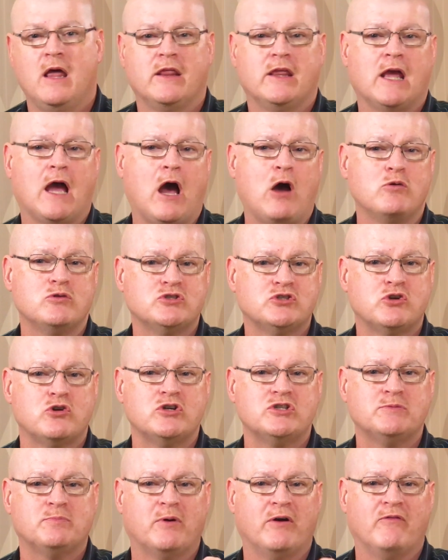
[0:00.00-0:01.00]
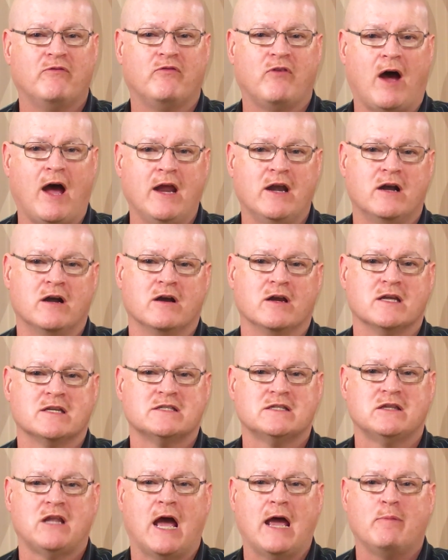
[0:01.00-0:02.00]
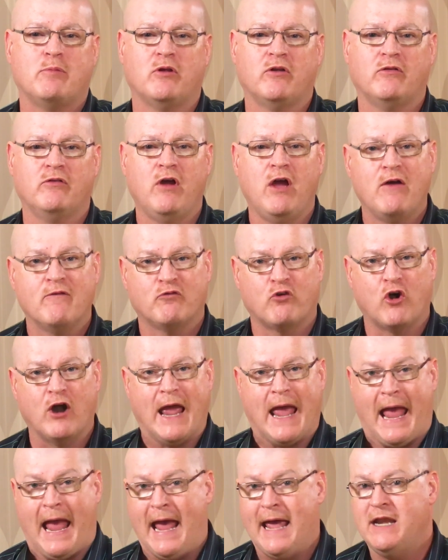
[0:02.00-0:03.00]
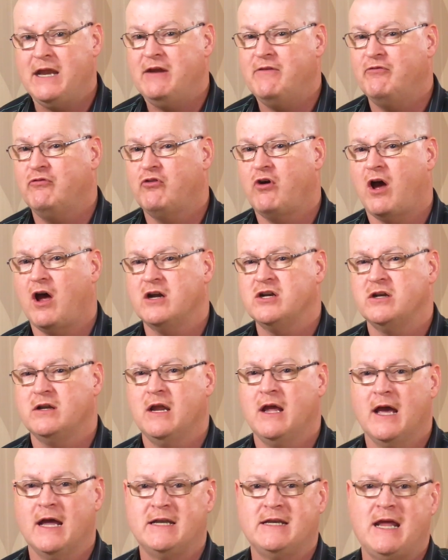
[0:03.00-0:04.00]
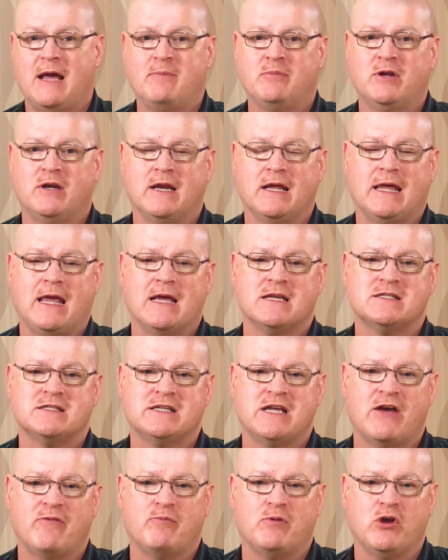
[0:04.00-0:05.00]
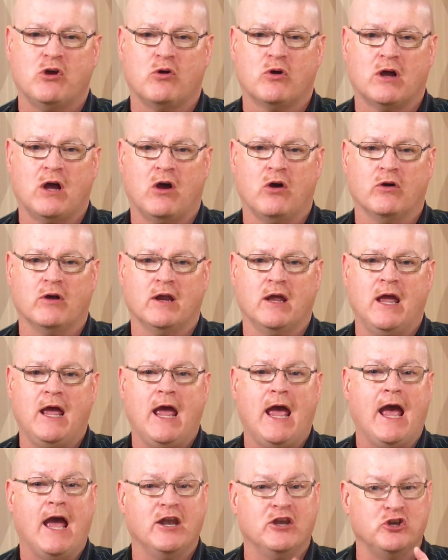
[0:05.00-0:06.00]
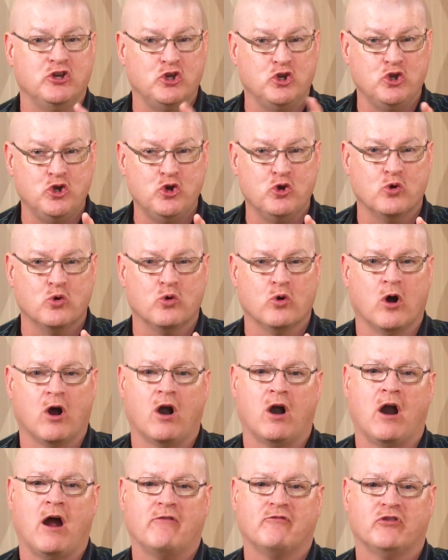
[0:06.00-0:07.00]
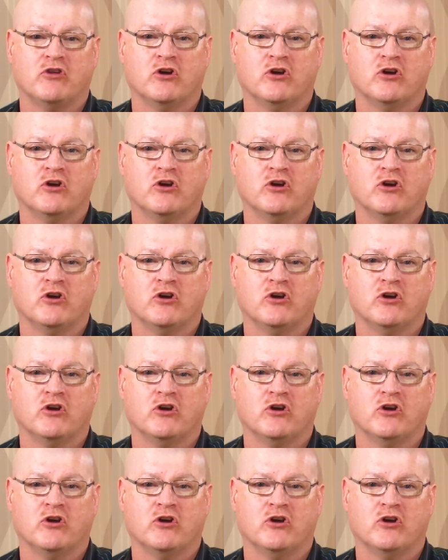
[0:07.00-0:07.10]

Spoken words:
The outsourced provider is liable for any fraud attempted against the FBO account, and you are off